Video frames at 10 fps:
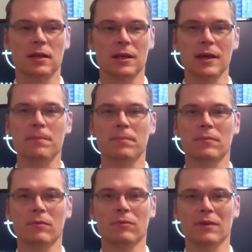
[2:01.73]
keep
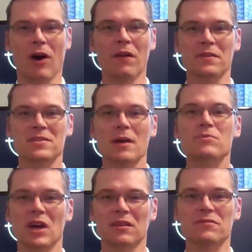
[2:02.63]
on the
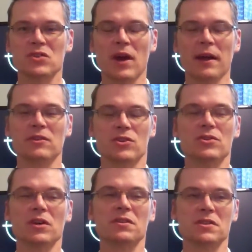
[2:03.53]
subject of
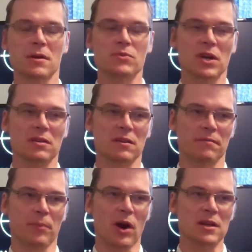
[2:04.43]
strategies, on the subject
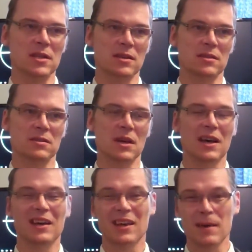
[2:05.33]
of processes,
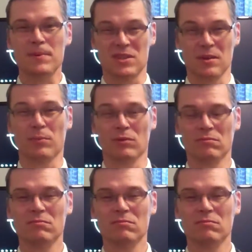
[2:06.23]
keep it simple.